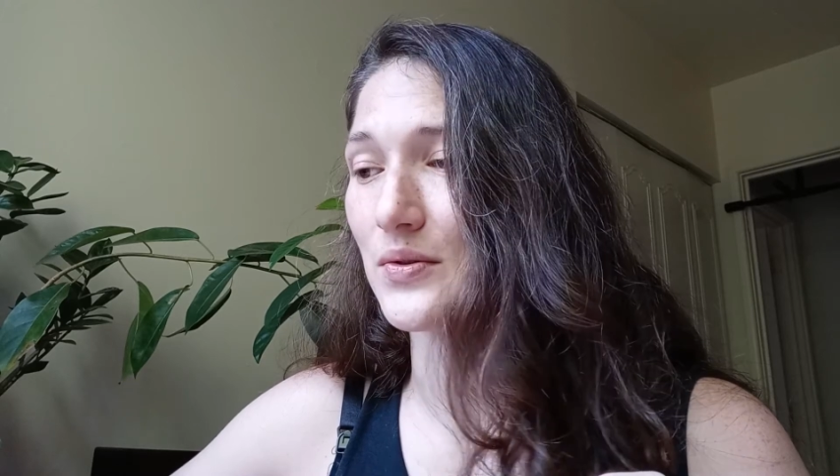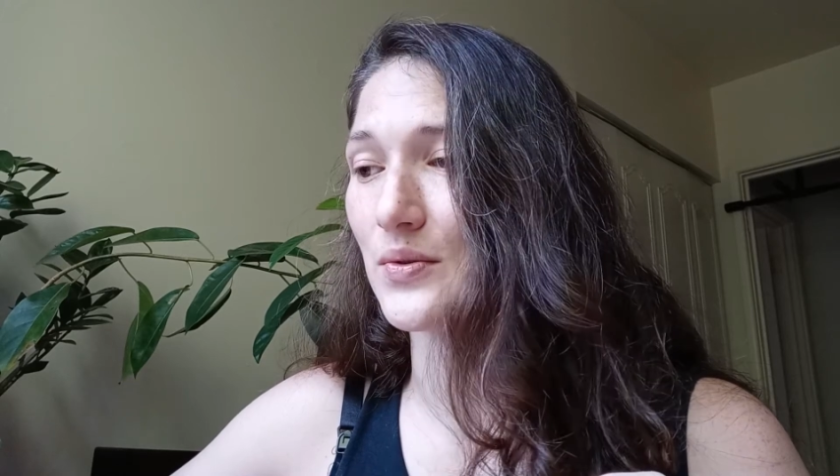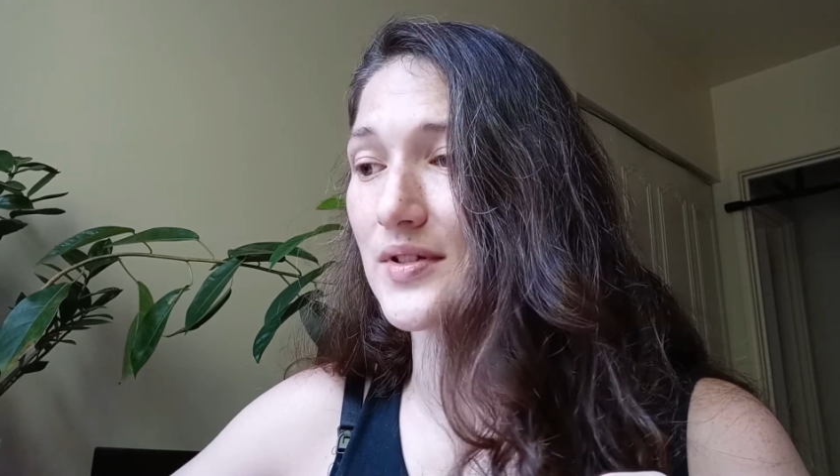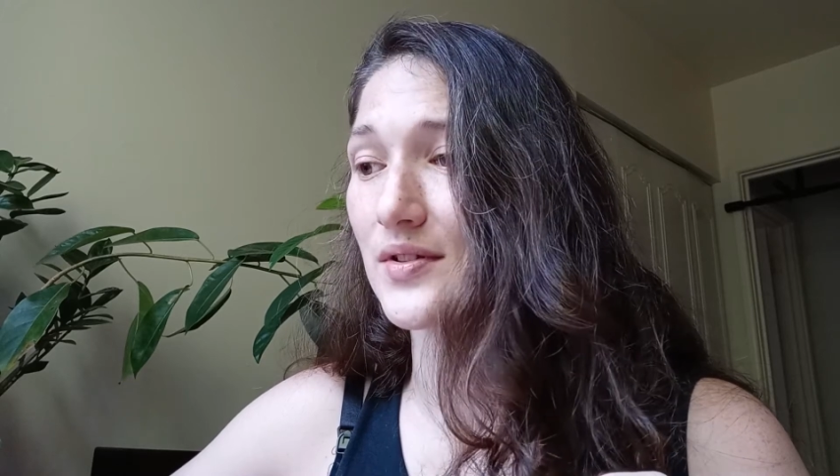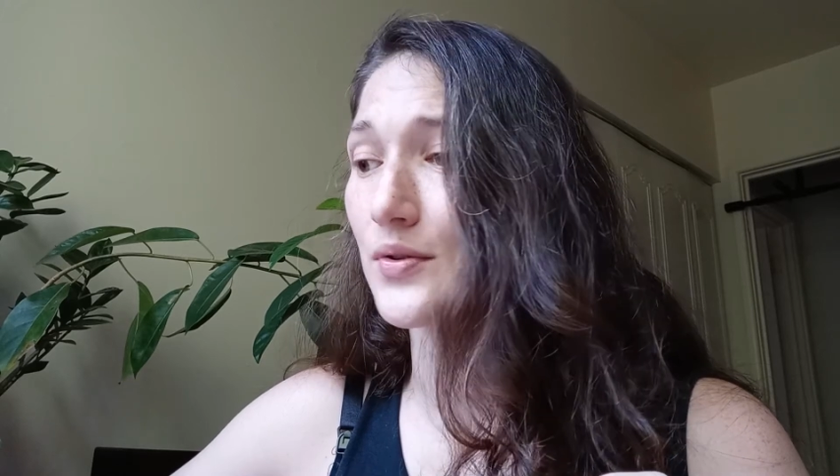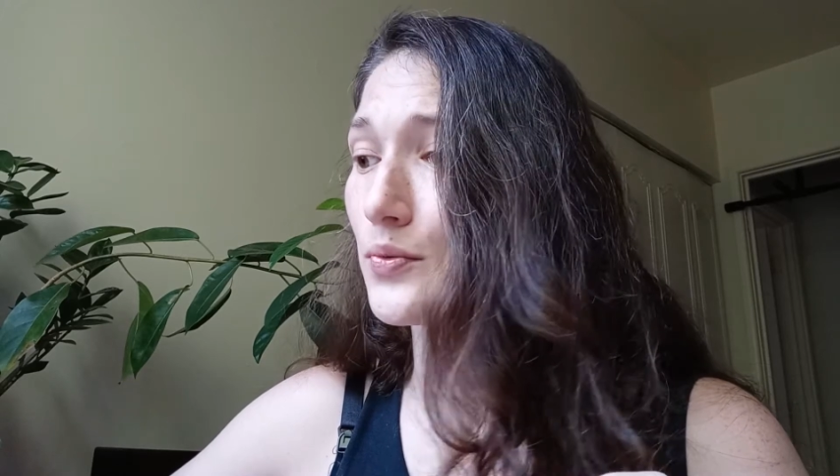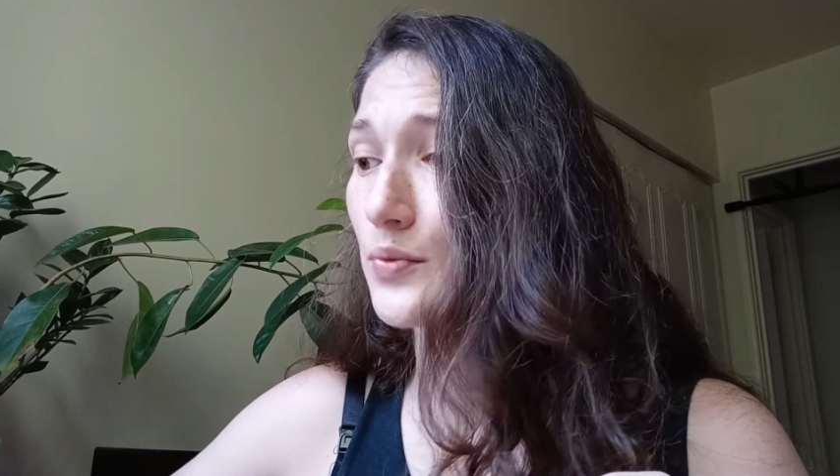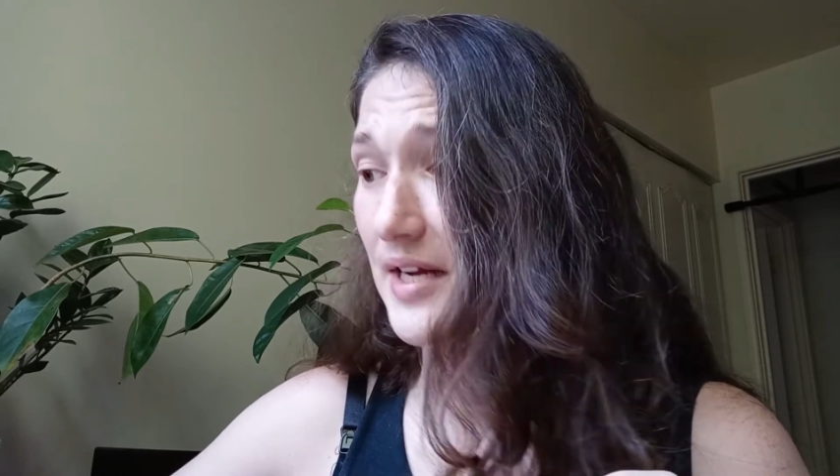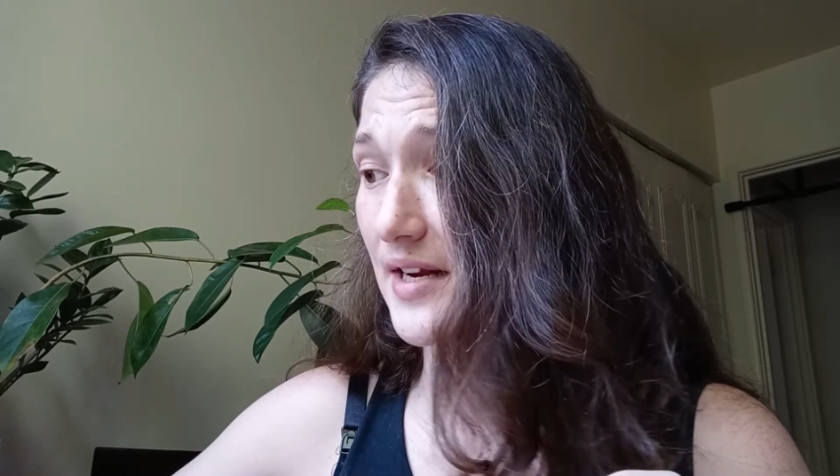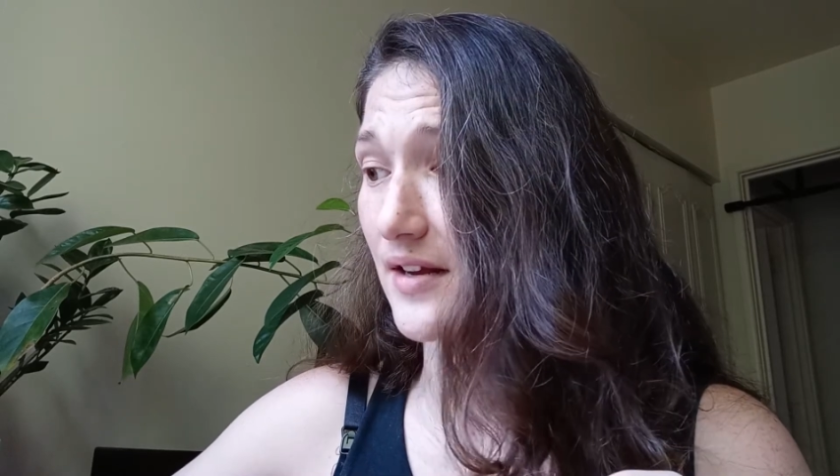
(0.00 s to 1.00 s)
is a little
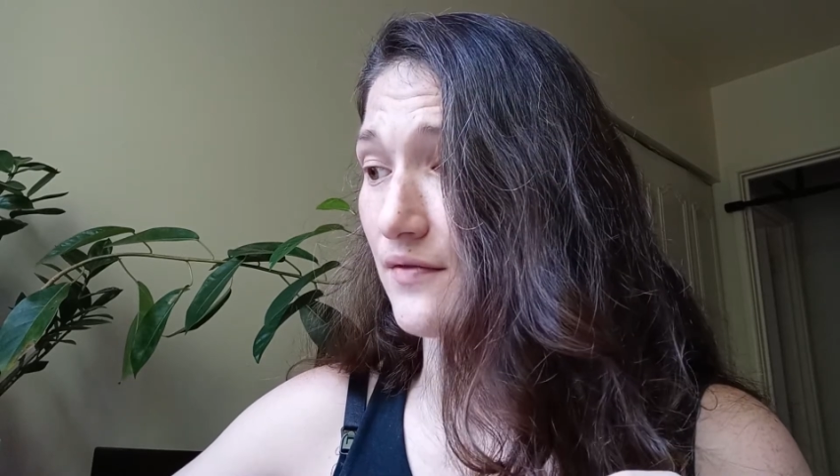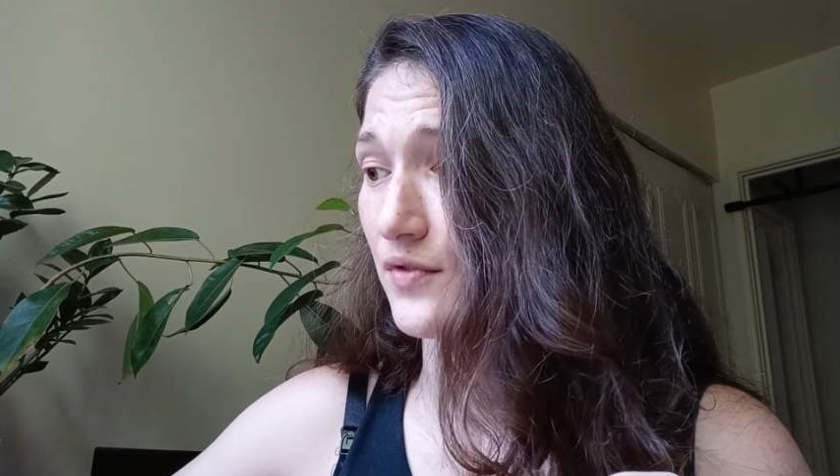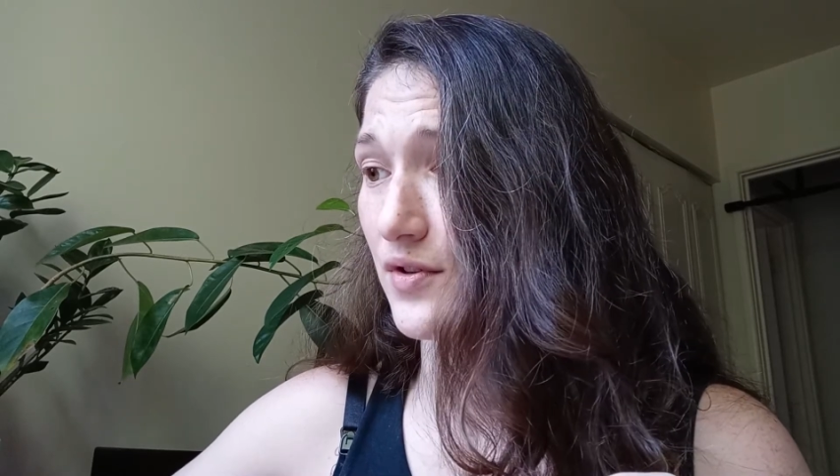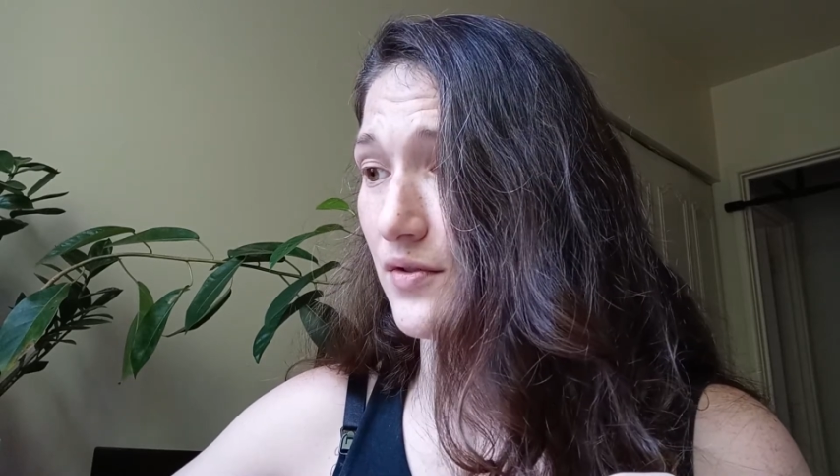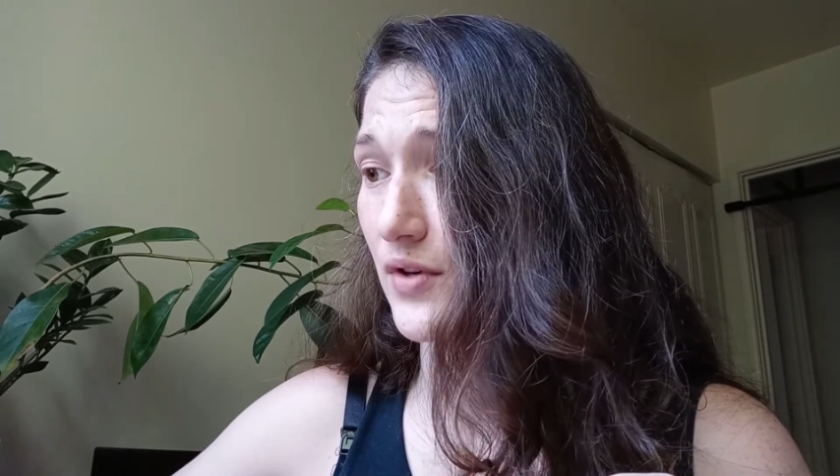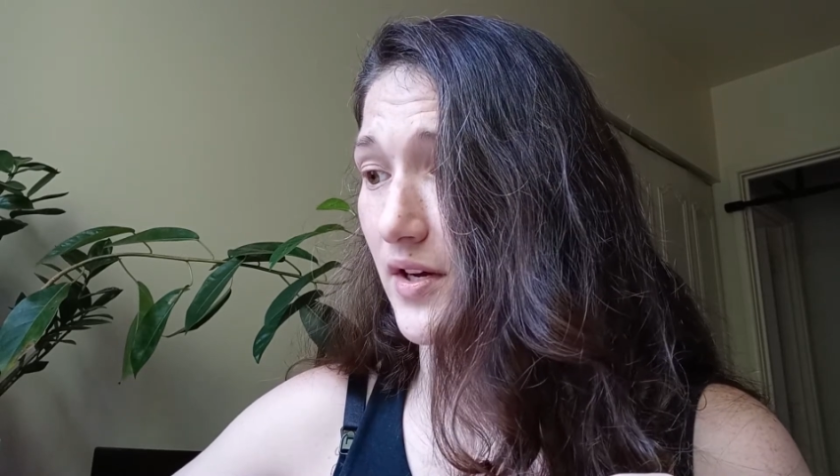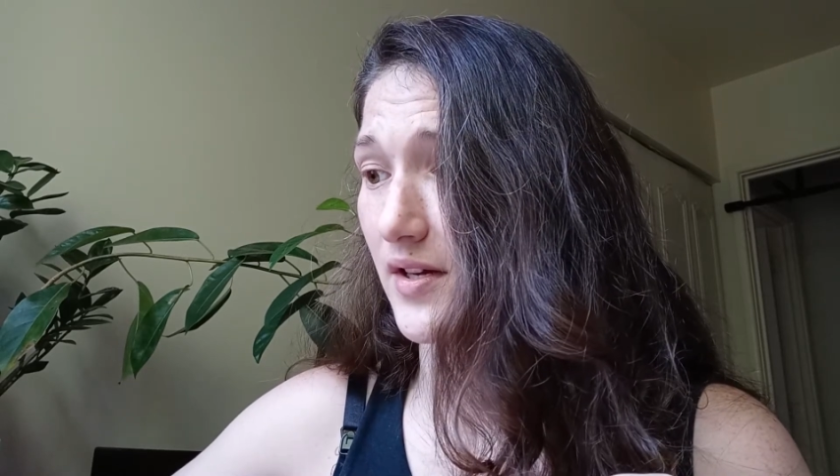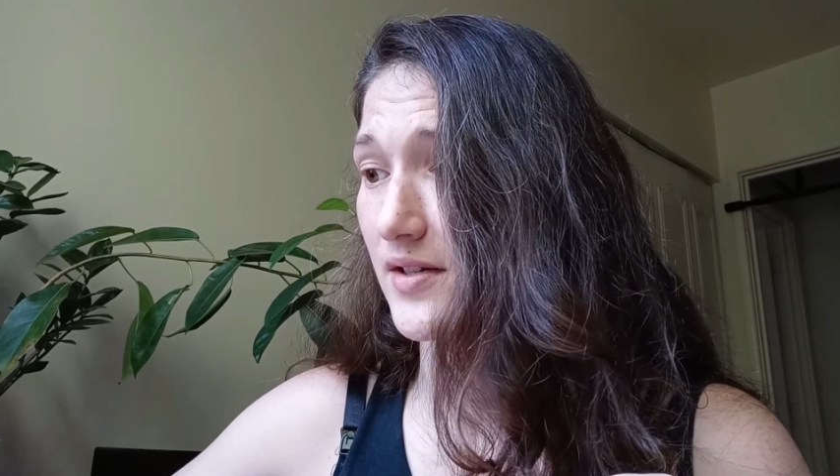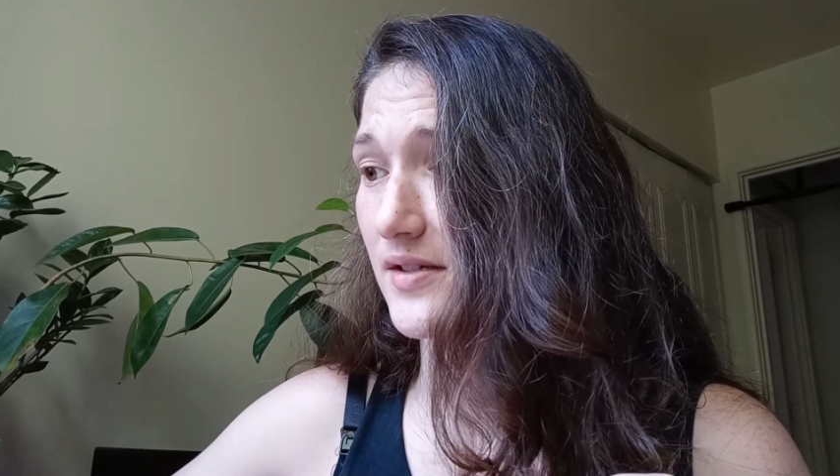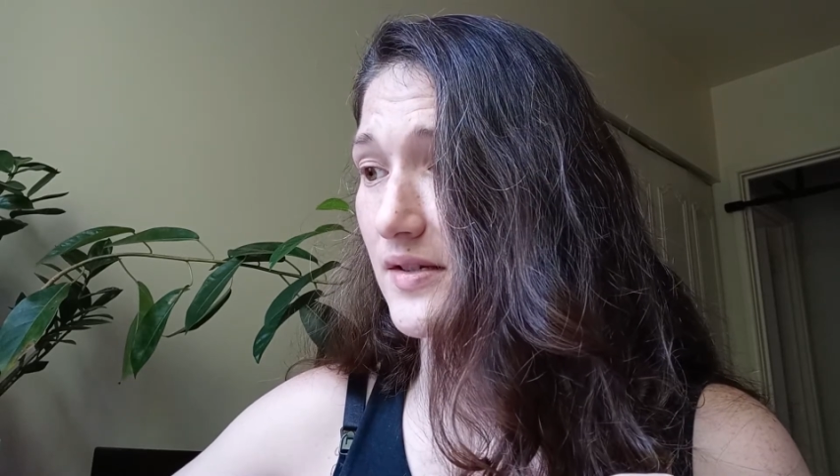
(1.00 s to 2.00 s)
reading for you
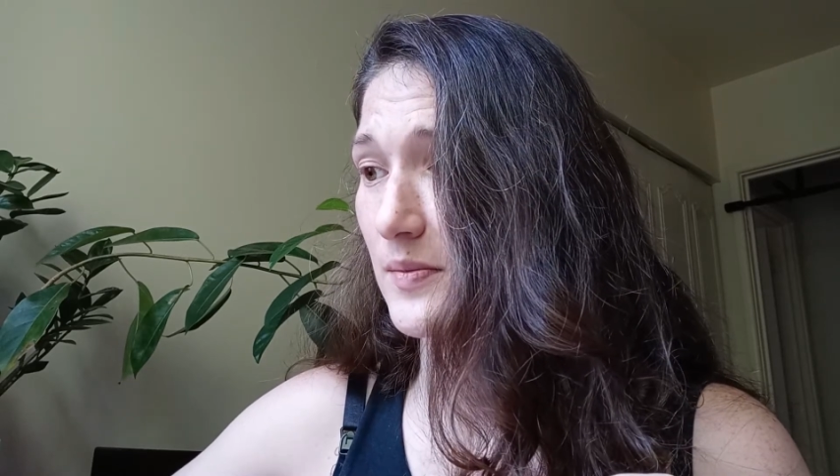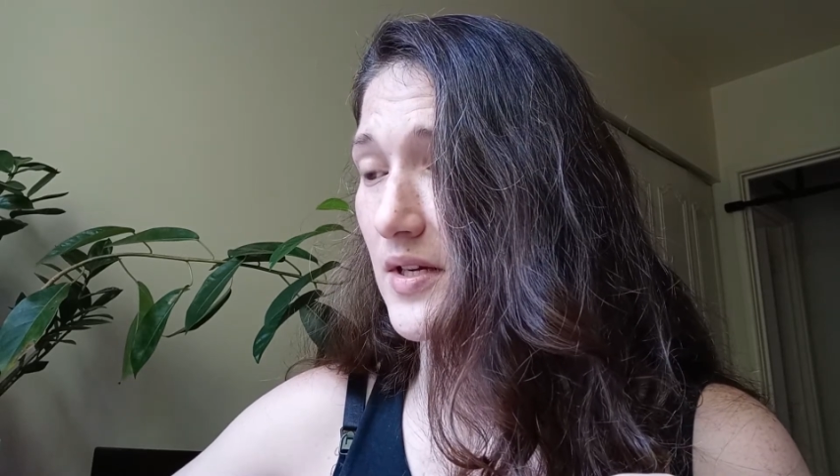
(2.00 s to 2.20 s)
guys